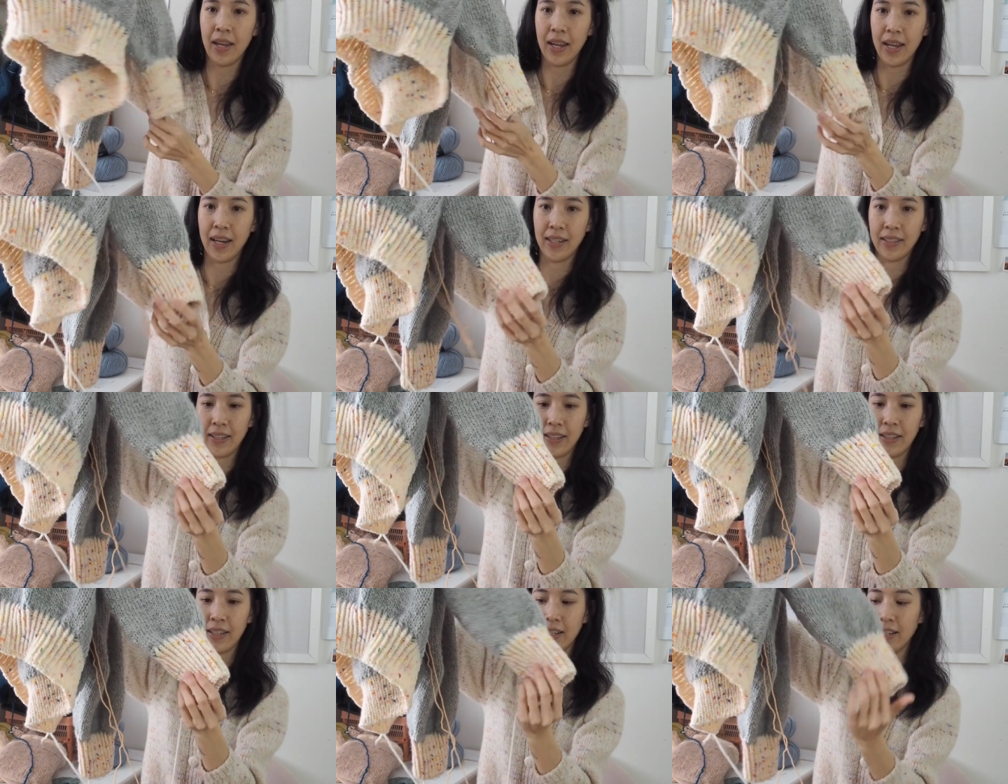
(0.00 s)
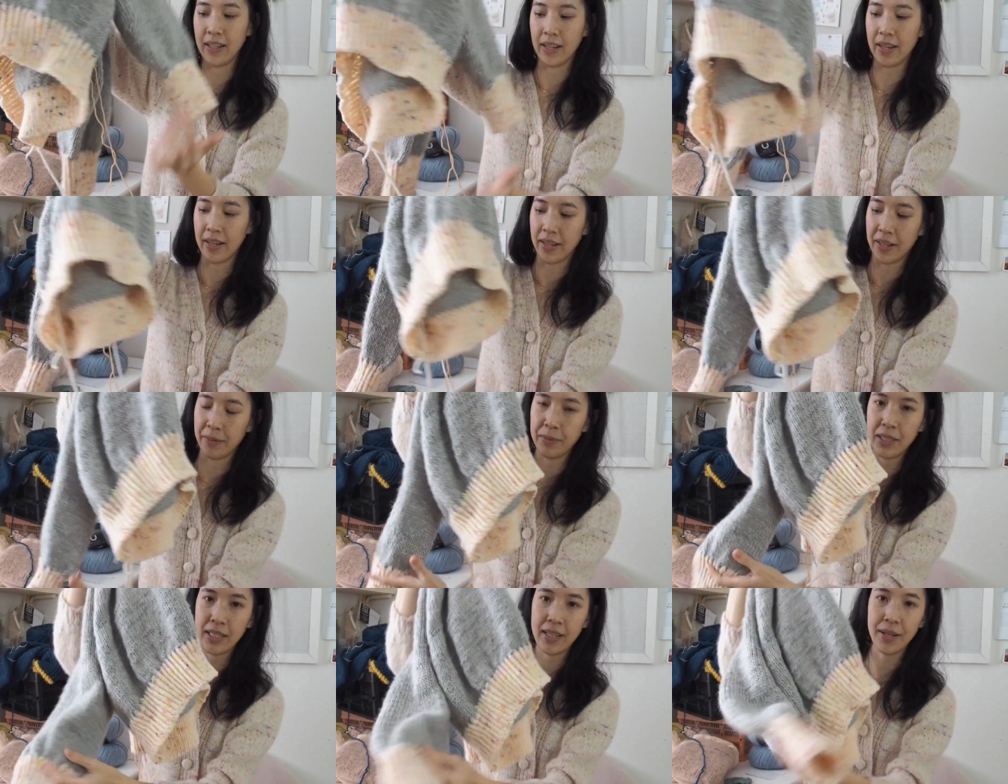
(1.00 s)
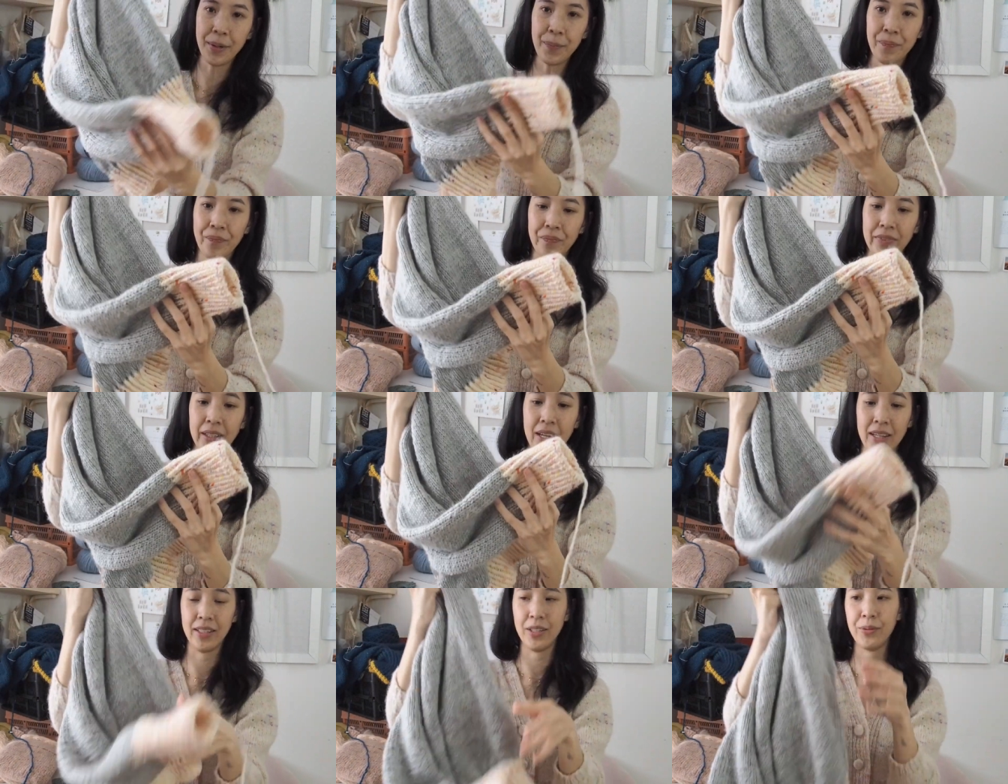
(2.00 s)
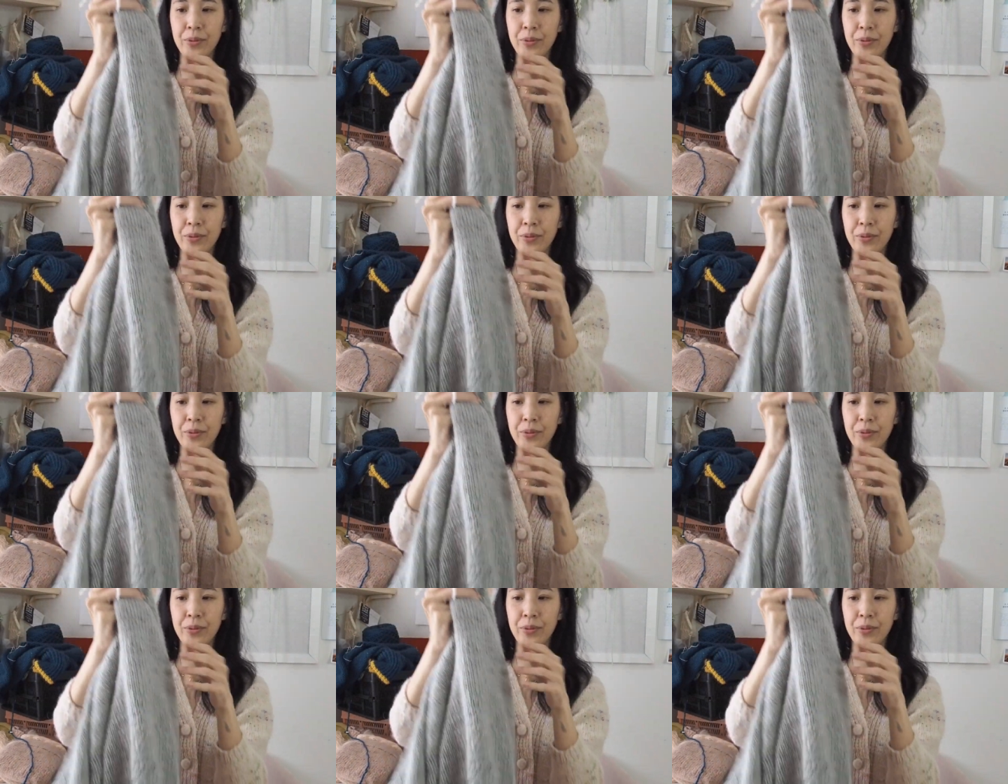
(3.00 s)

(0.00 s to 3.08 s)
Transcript: and the arms here and it